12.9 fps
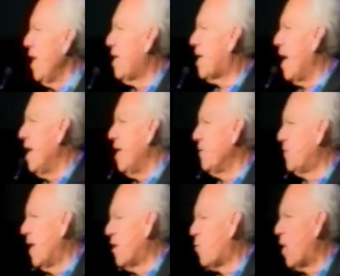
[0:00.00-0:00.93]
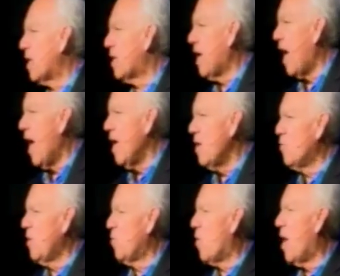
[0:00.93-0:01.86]
kind of what God
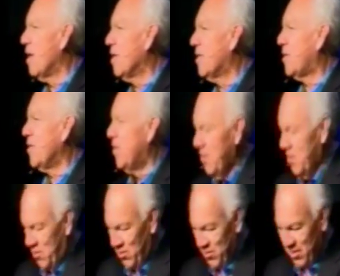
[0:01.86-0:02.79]
would want us to do